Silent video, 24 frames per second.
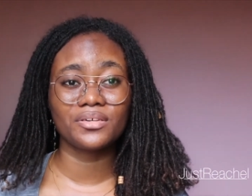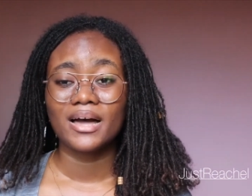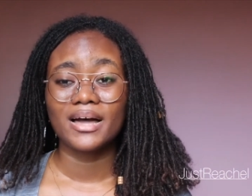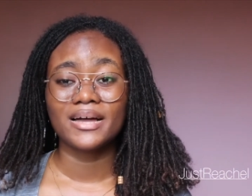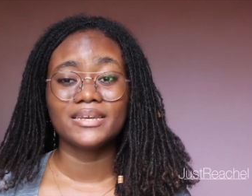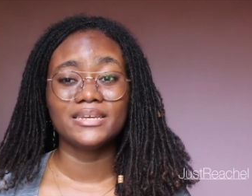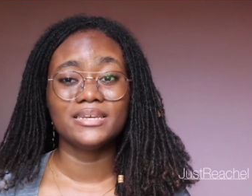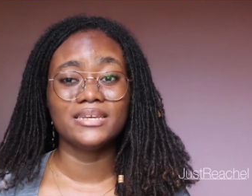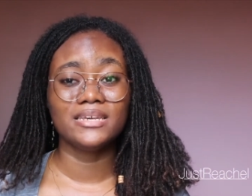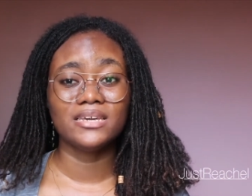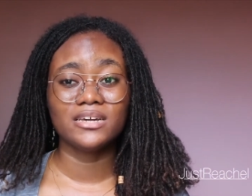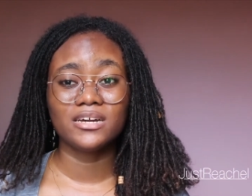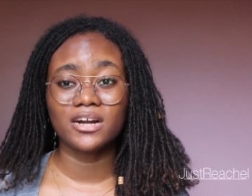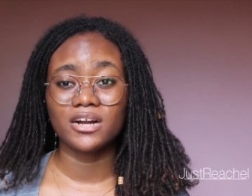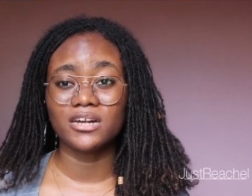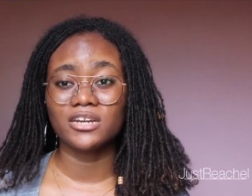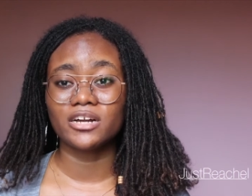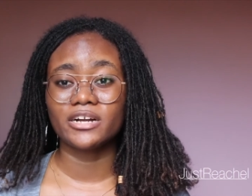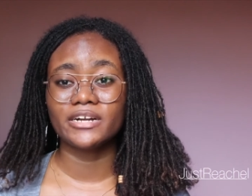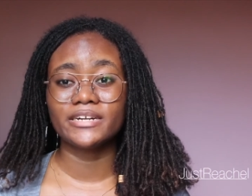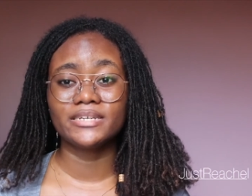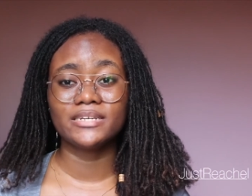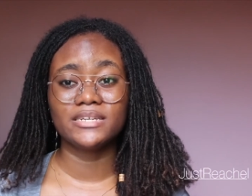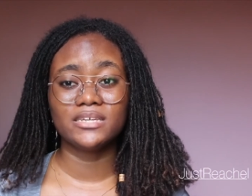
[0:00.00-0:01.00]
a deacon
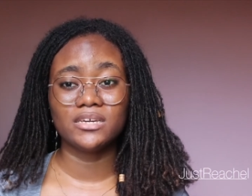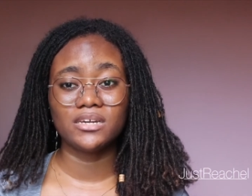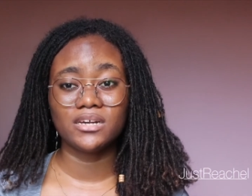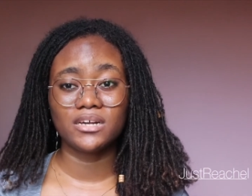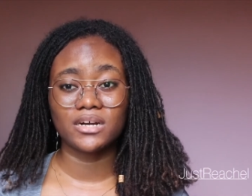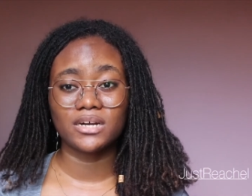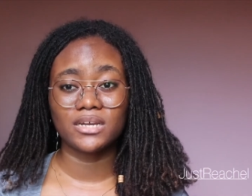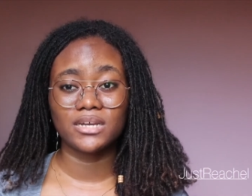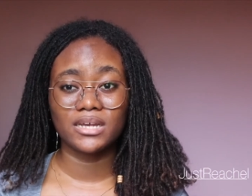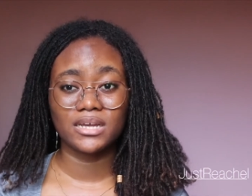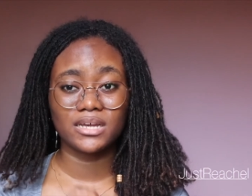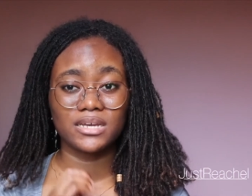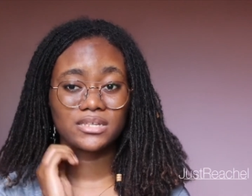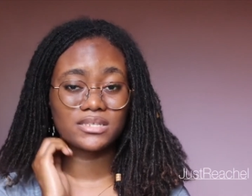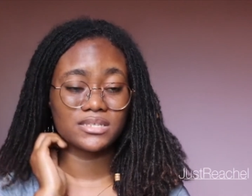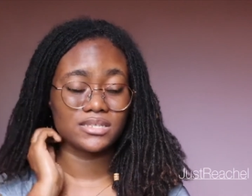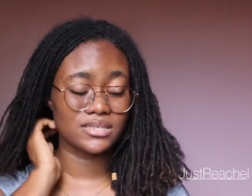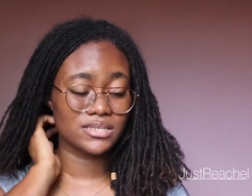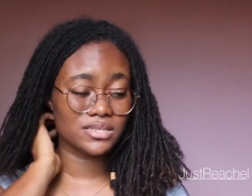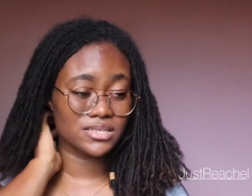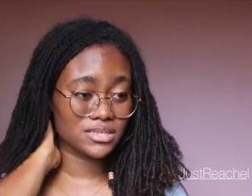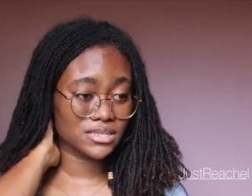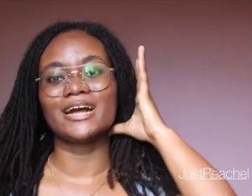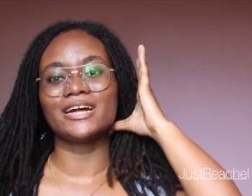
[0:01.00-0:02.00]
or
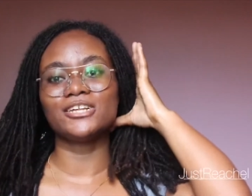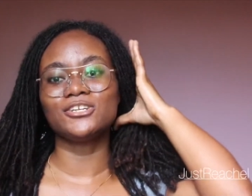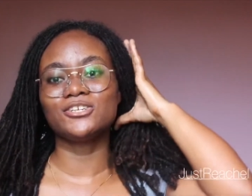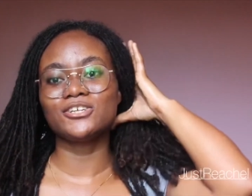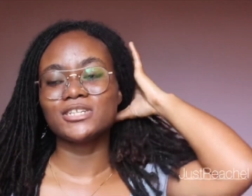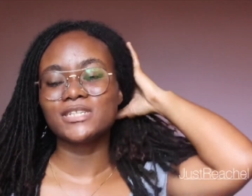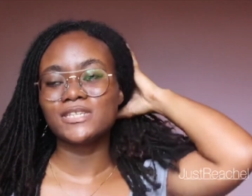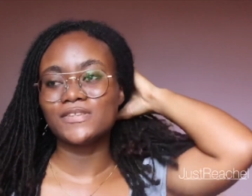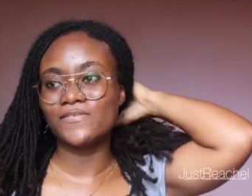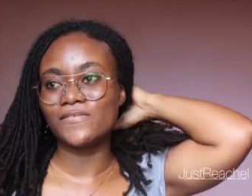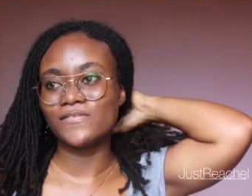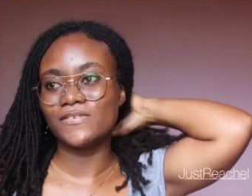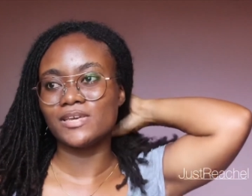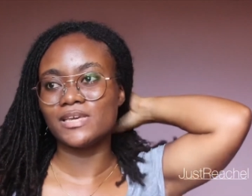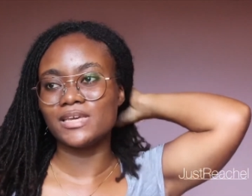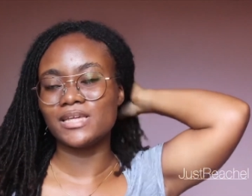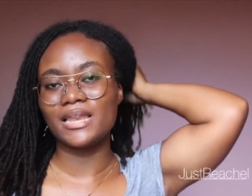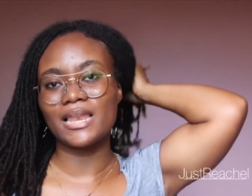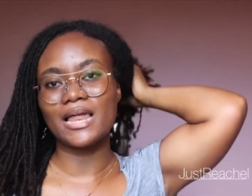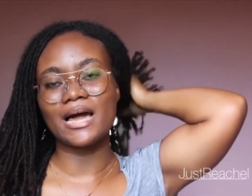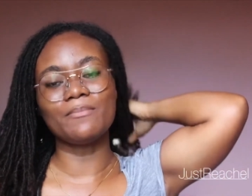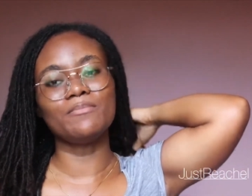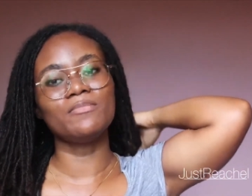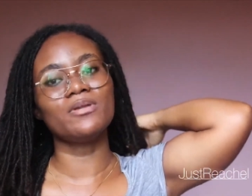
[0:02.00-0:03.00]
deaconess. I just feel,
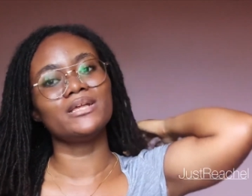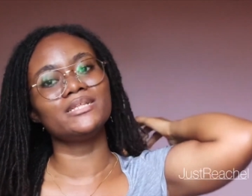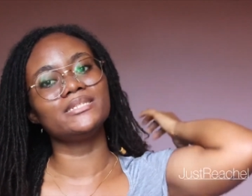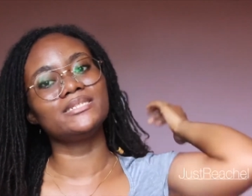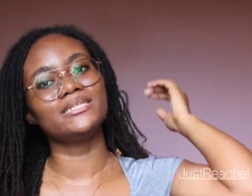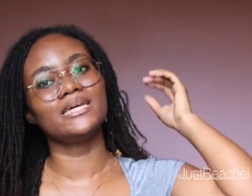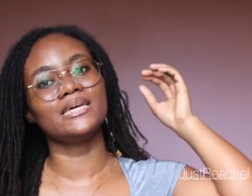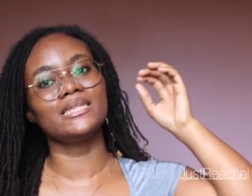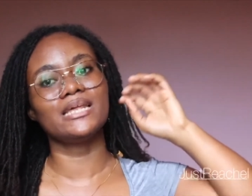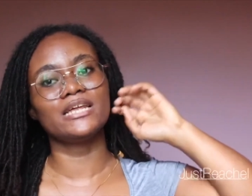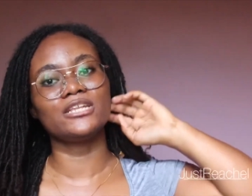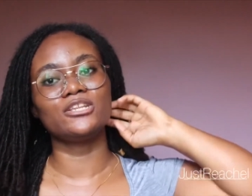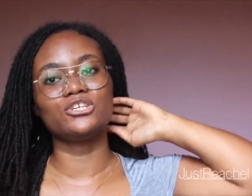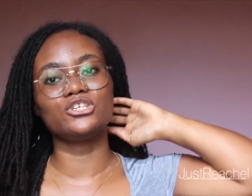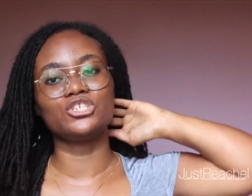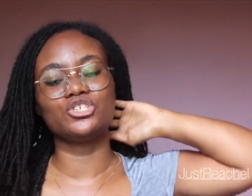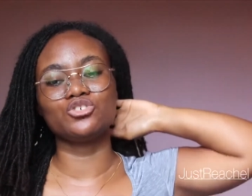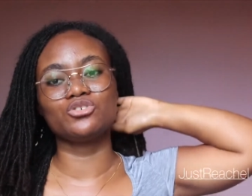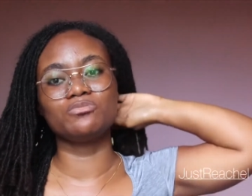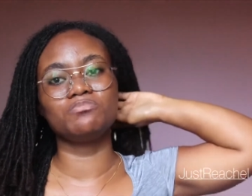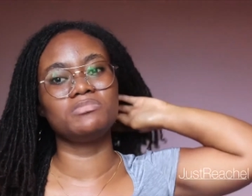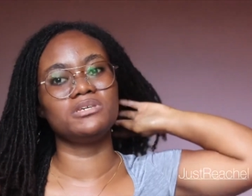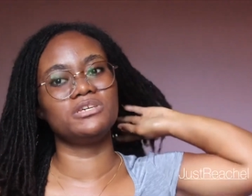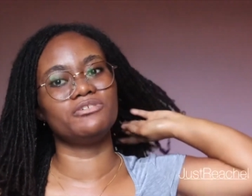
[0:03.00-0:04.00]
I'm not saying that you
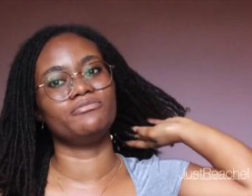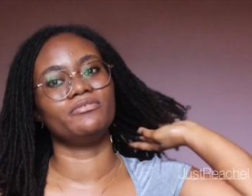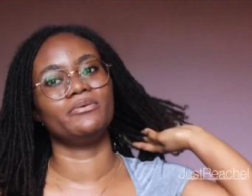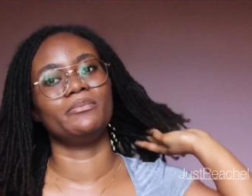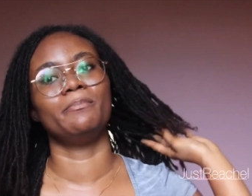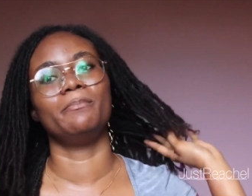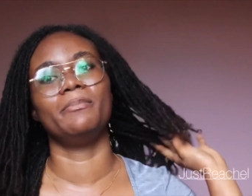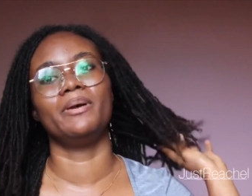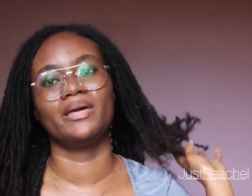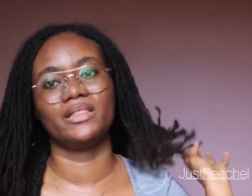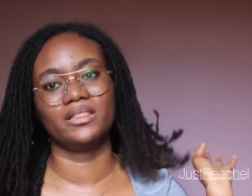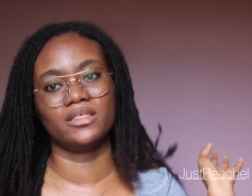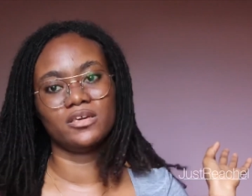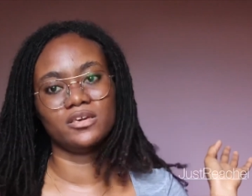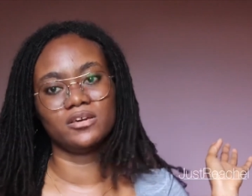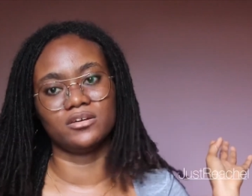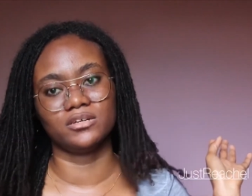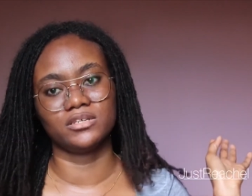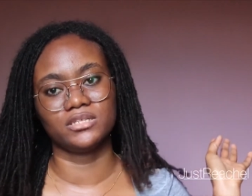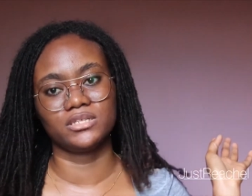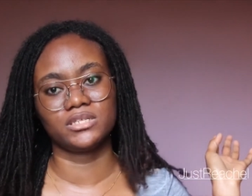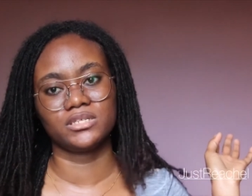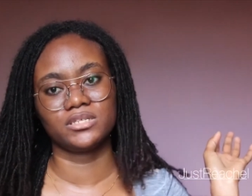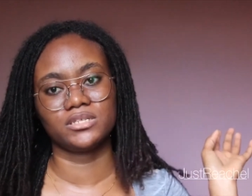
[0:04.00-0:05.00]
should be
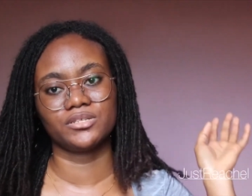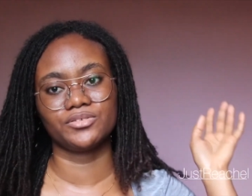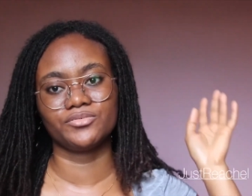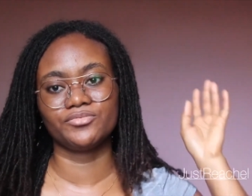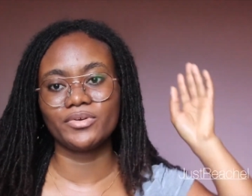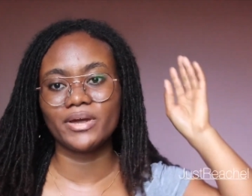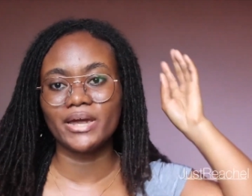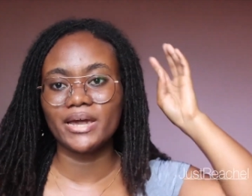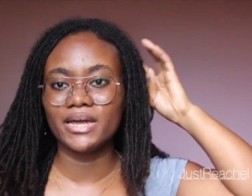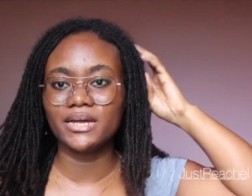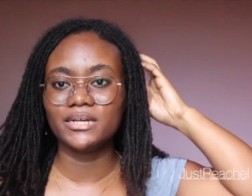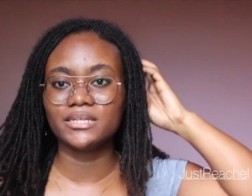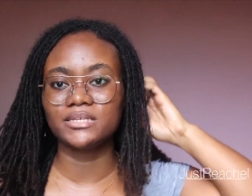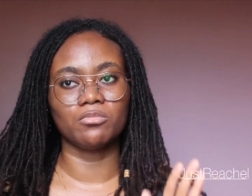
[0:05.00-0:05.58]
rebellious, right?